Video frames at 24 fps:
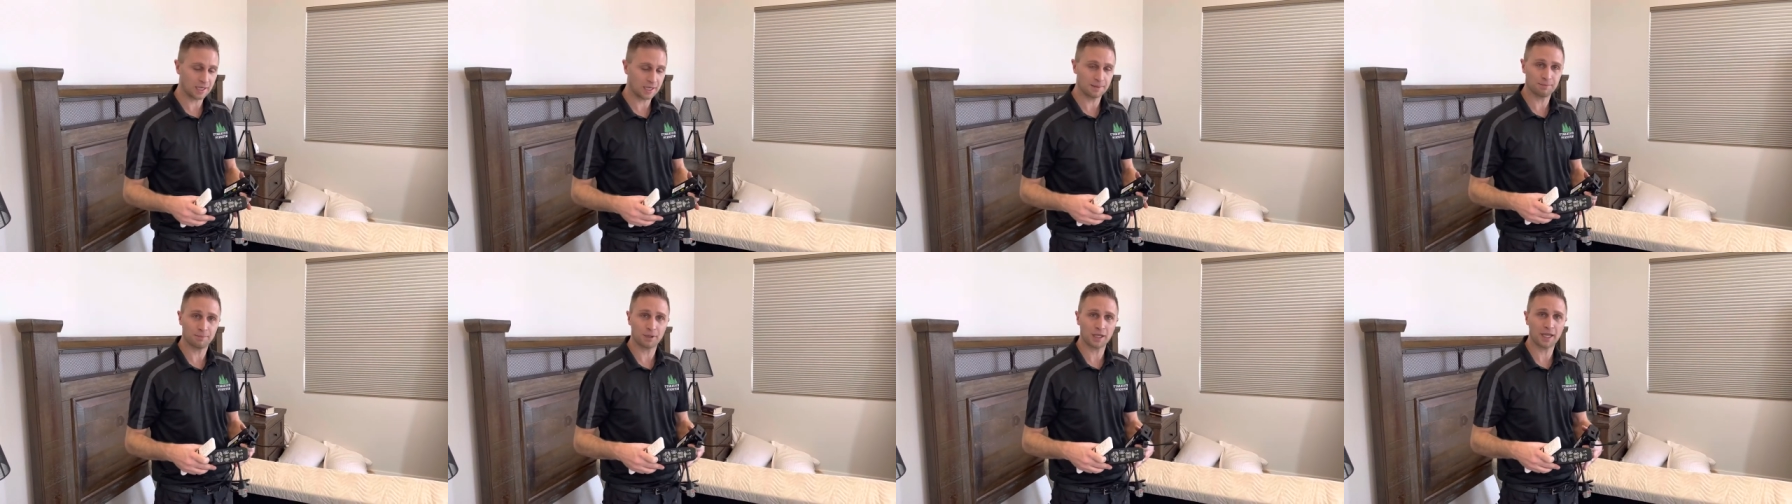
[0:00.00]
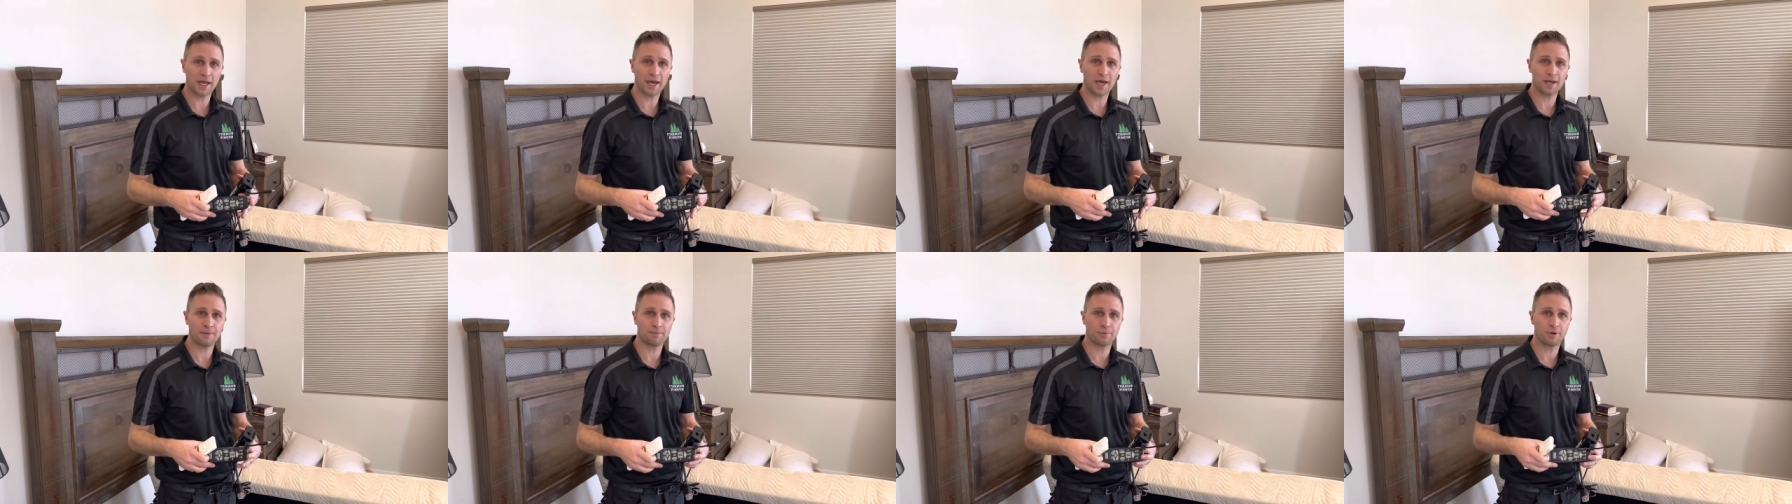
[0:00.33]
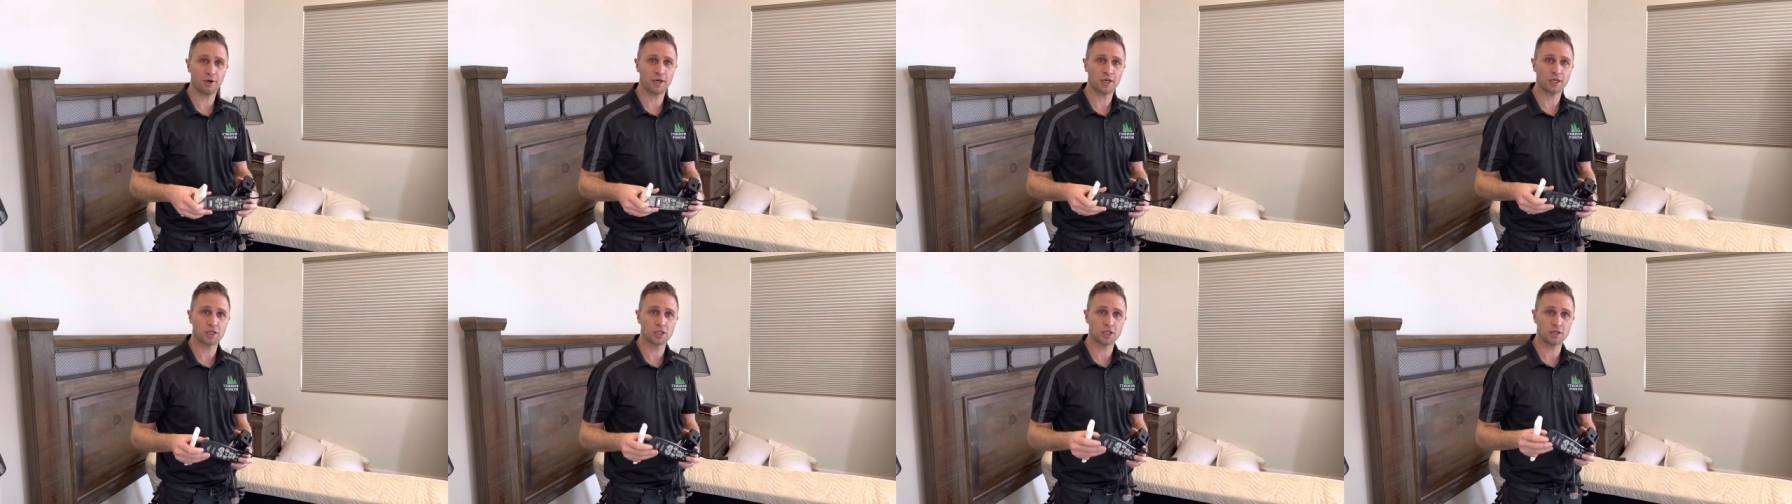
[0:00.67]
and Platt
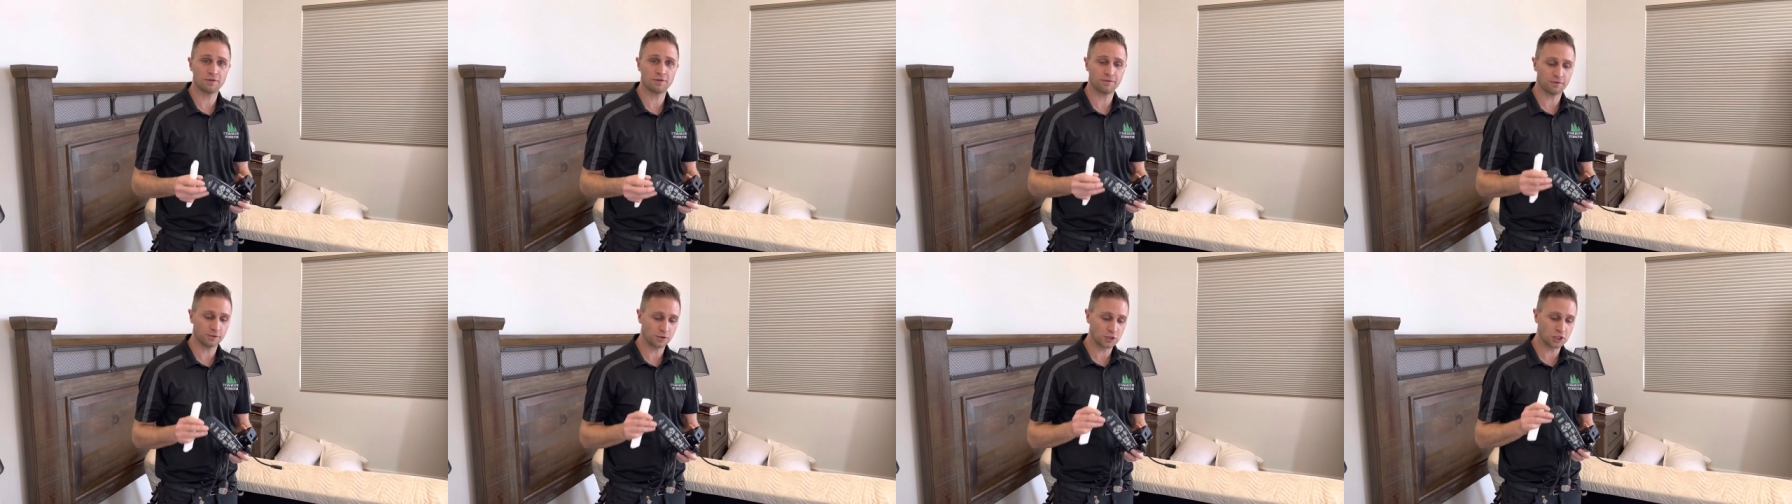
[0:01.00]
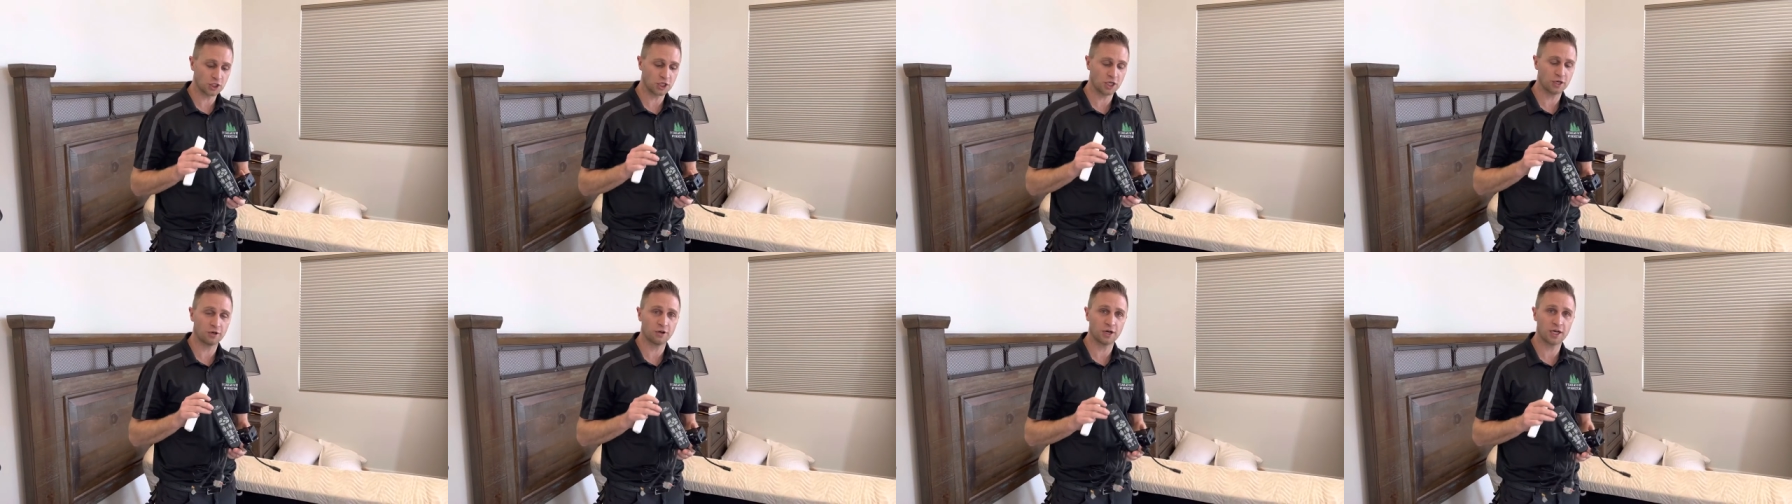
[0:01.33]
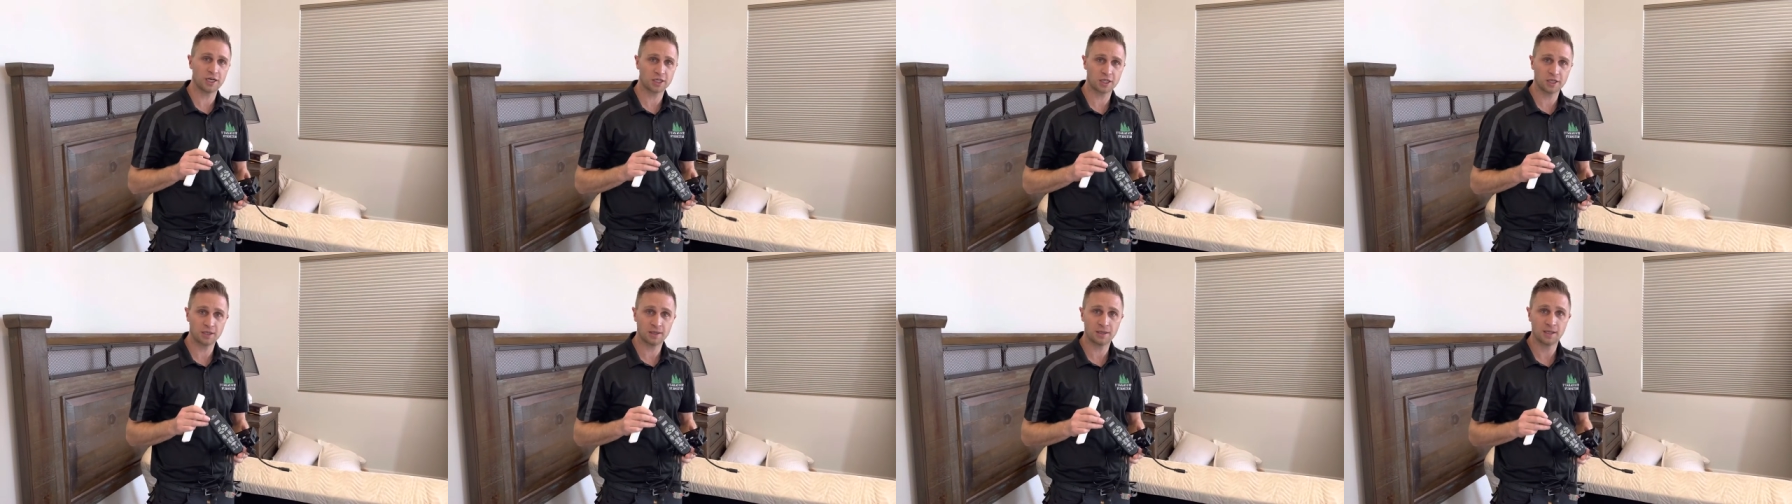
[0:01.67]
Prodigy first
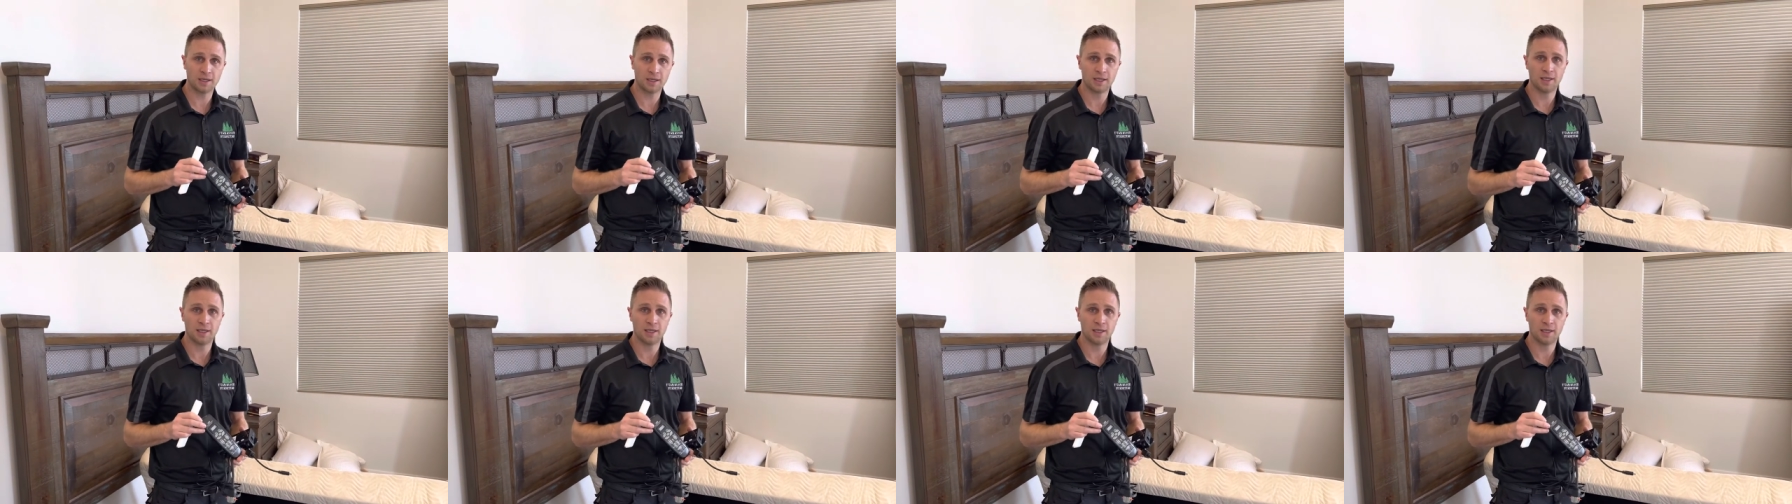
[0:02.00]
generation.